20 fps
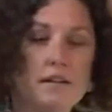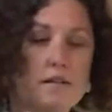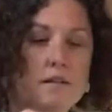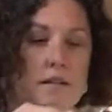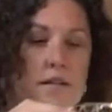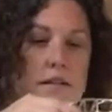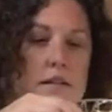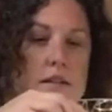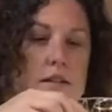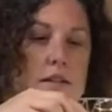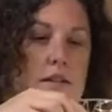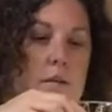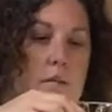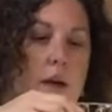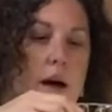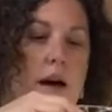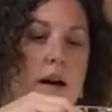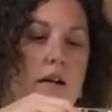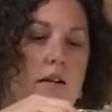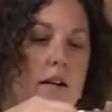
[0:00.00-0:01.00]
This is
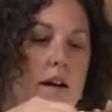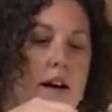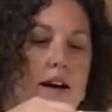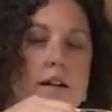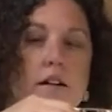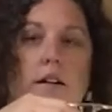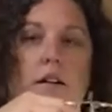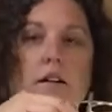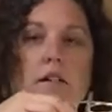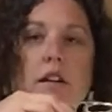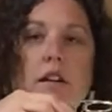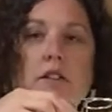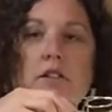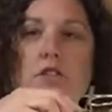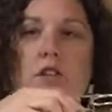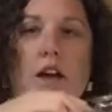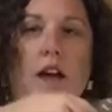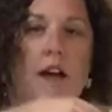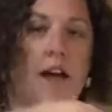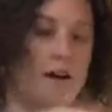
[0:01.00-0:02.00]
about, I don't know, 1.5
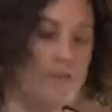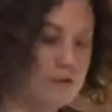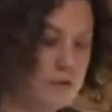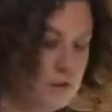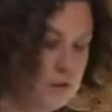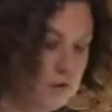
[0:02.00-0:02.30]
inches, 2